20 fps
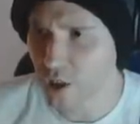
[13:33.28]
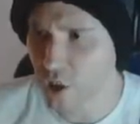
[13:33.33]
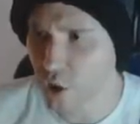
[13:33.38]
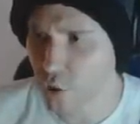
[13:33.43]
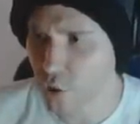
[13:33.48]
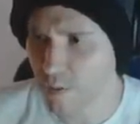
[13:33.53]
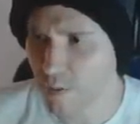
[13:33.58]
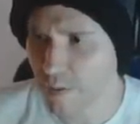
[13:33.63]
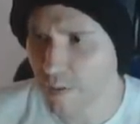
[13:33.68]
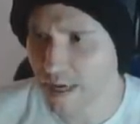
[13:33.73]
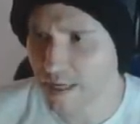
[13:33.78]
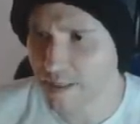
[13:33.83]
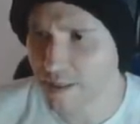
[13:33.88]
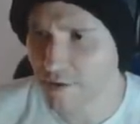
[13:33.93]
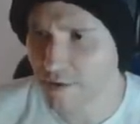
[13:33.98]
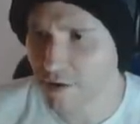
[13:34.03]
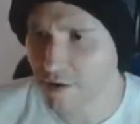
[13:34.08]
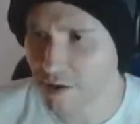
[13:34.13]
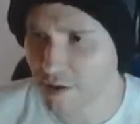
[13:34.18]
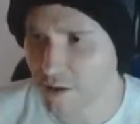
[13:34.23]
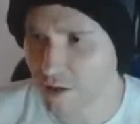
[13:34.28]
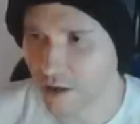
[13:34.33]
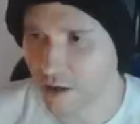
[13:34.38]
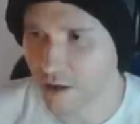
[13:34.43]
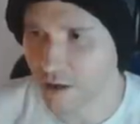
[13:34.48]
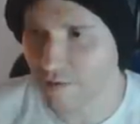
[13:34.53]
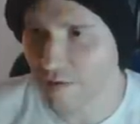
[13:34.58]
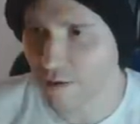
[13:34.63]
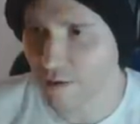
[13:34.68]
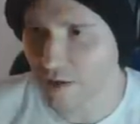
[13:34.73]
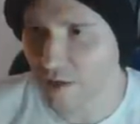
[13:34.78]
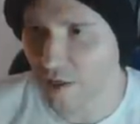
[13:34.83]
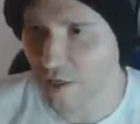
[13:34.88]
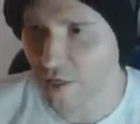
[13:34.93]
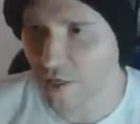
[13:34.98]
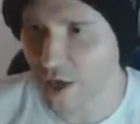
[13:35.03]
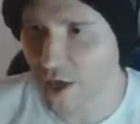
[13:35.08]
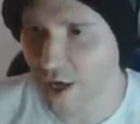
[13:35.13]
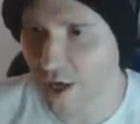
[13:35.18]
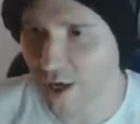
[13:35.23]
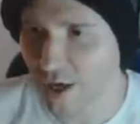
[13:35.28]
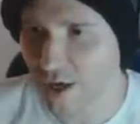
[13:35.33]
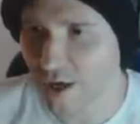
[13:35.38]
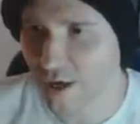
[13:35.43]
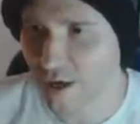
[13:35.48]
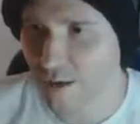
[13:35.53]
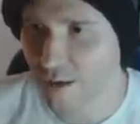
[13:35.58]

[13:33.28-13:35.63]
super bad interior design if that was a thing.